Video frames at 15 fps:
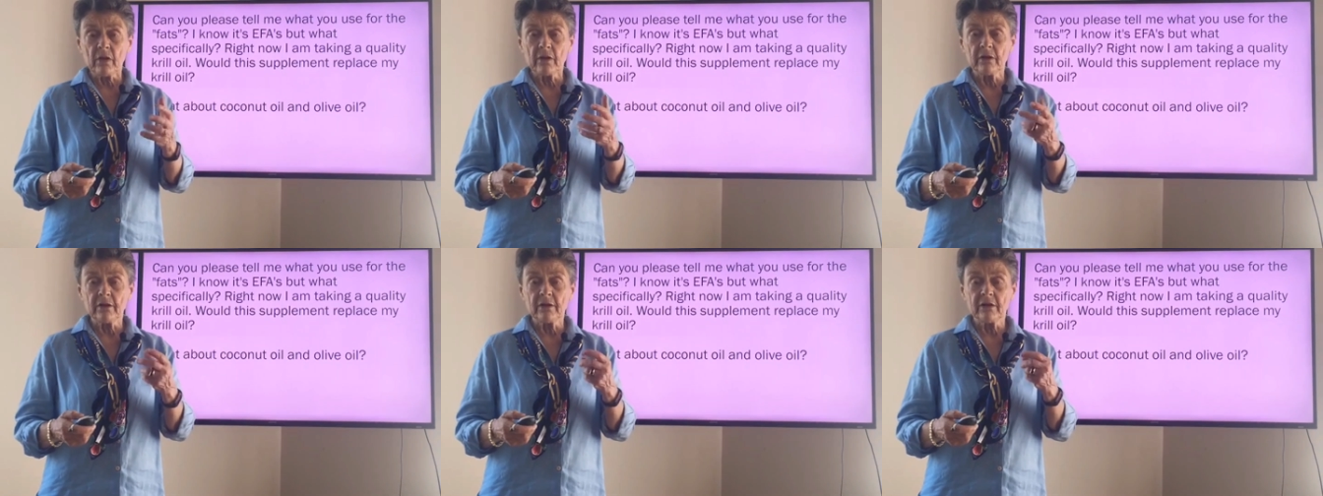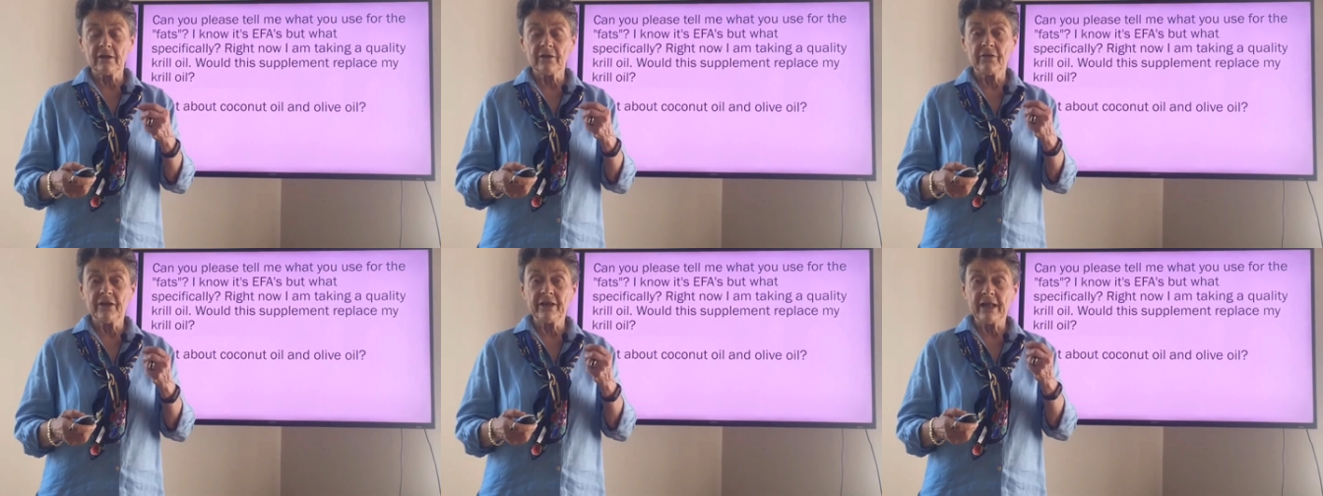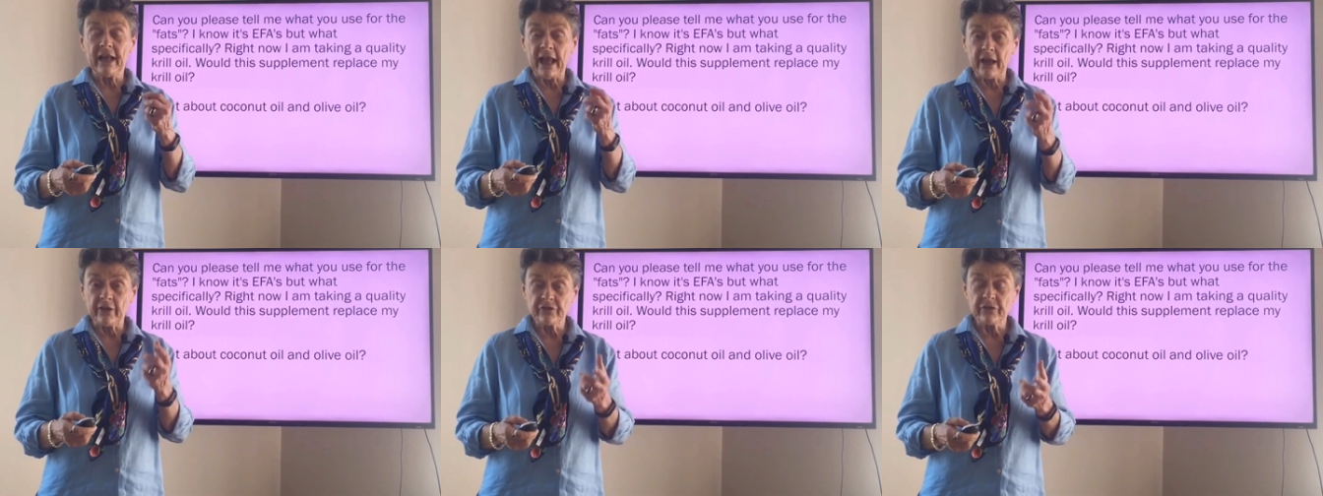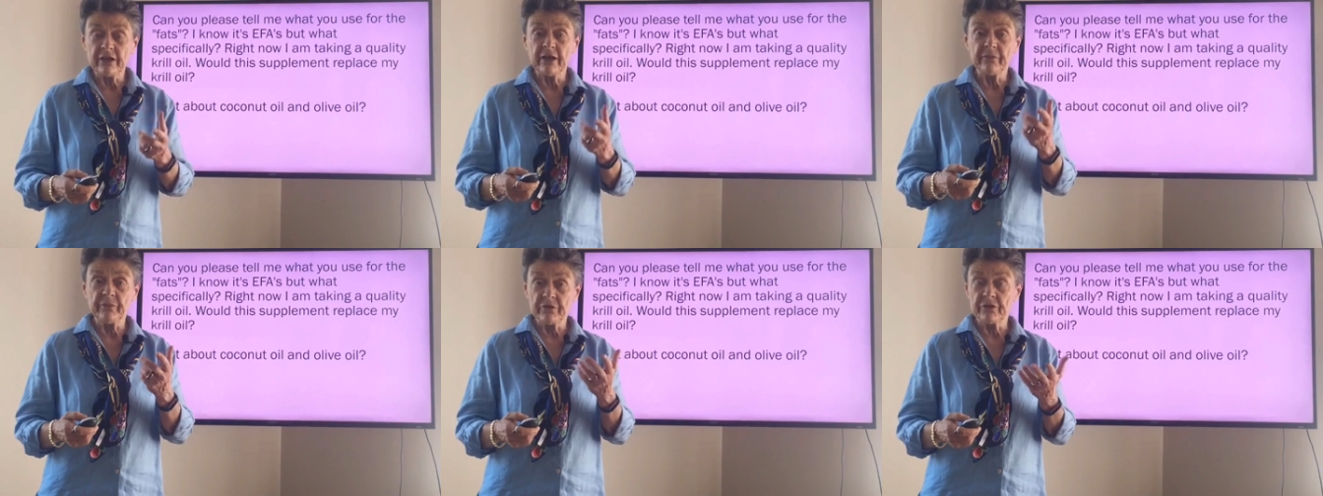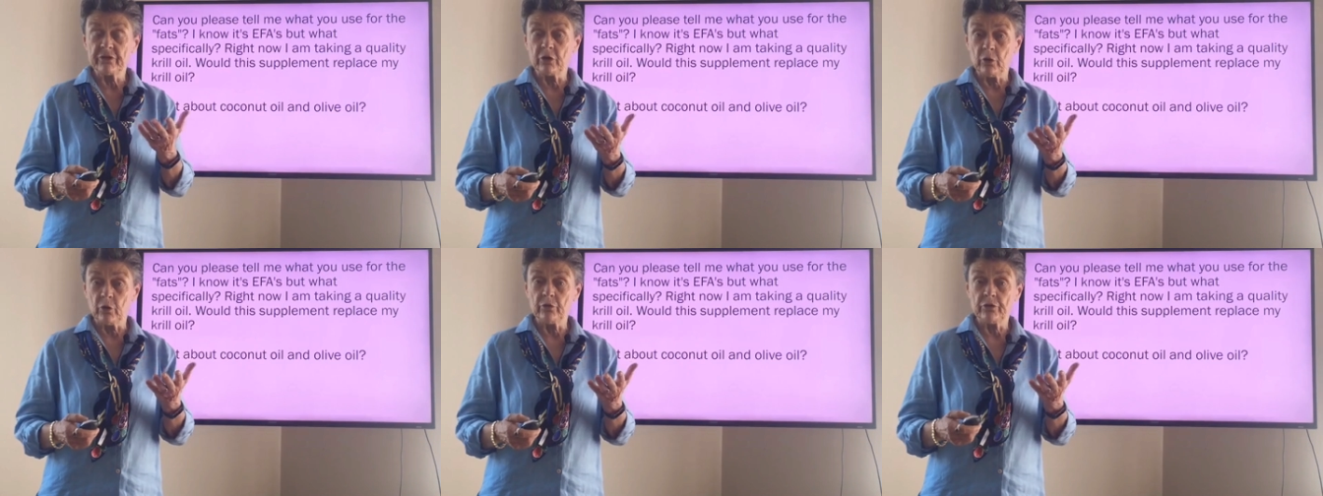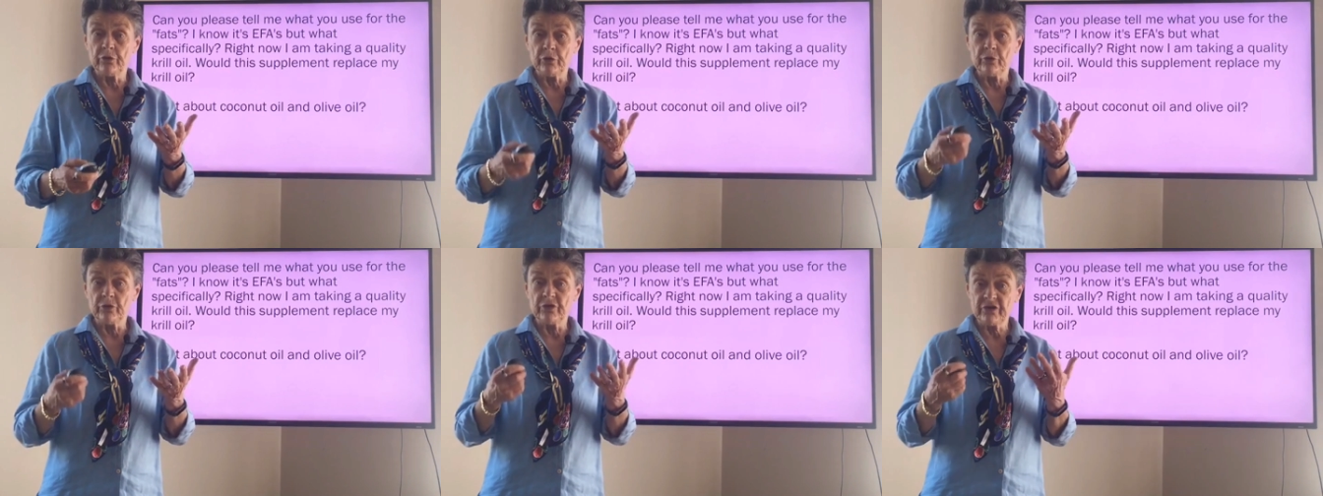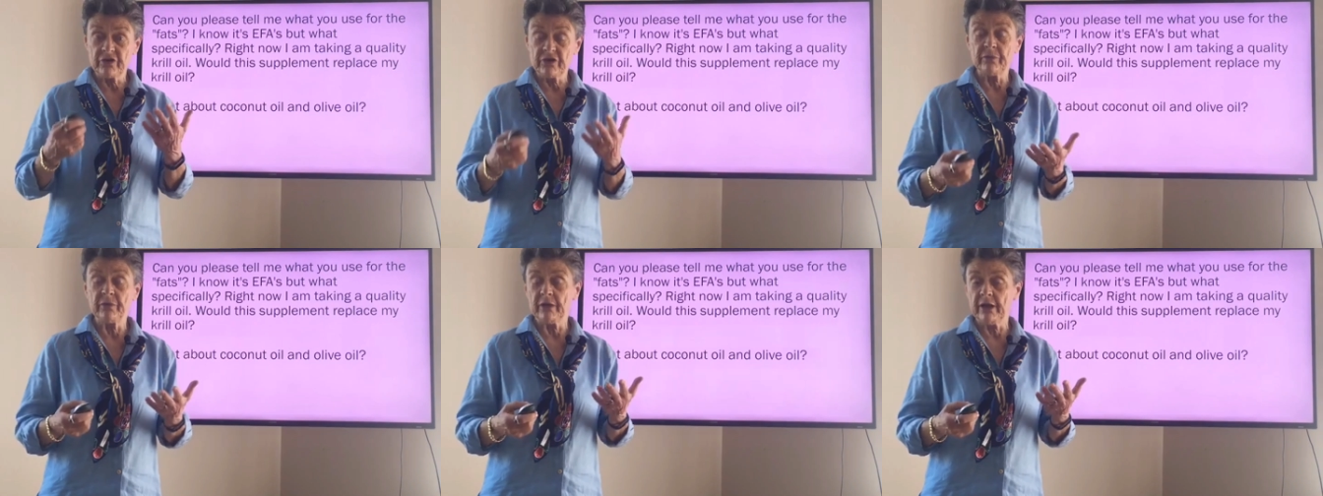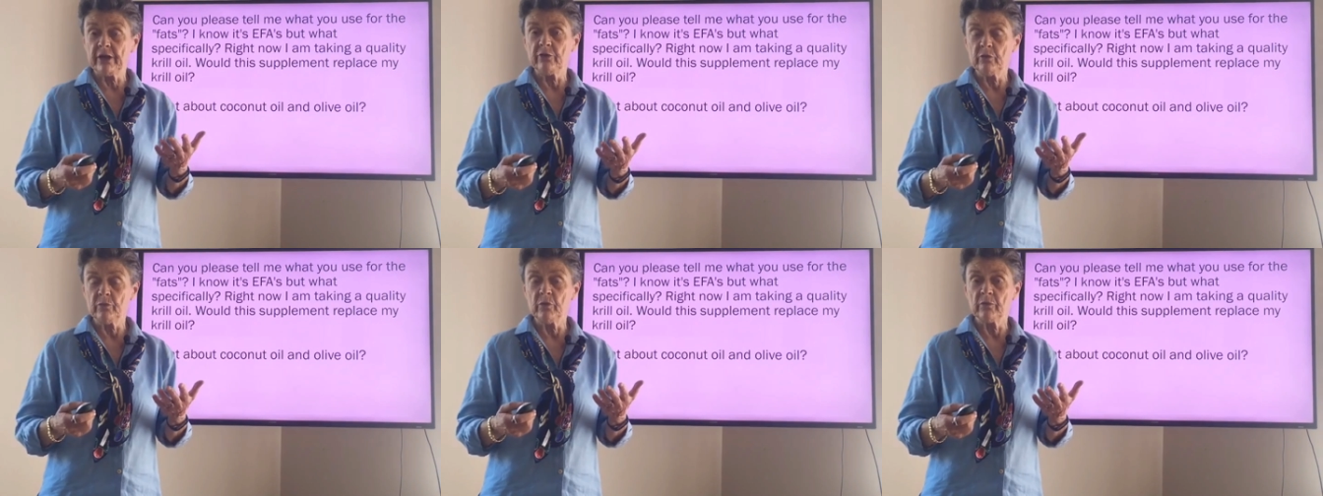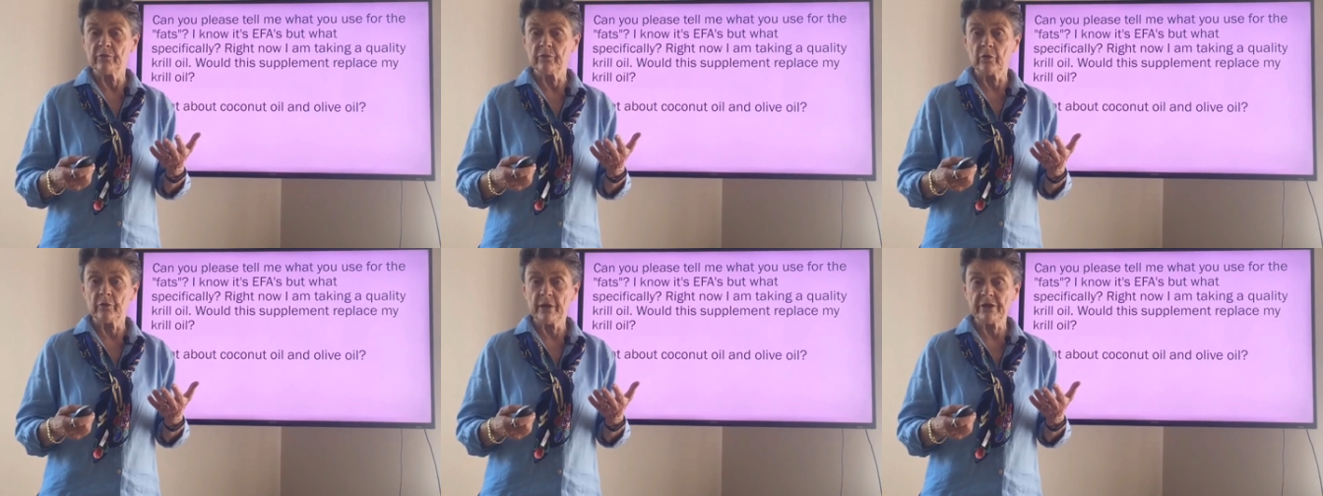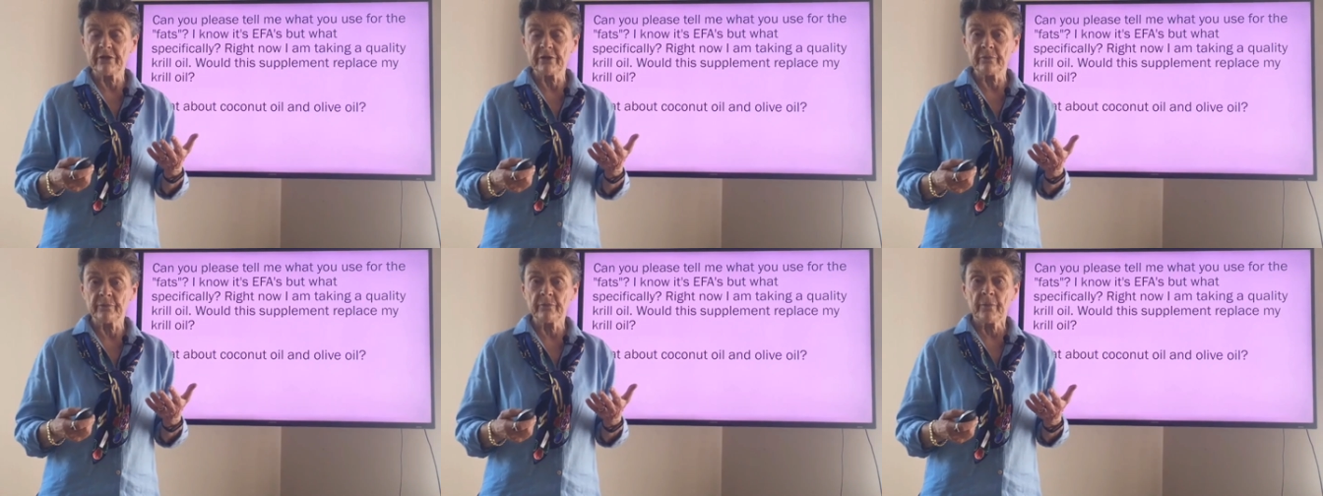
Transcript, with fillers: uh, that actually have been shown to stimulate new bone formation.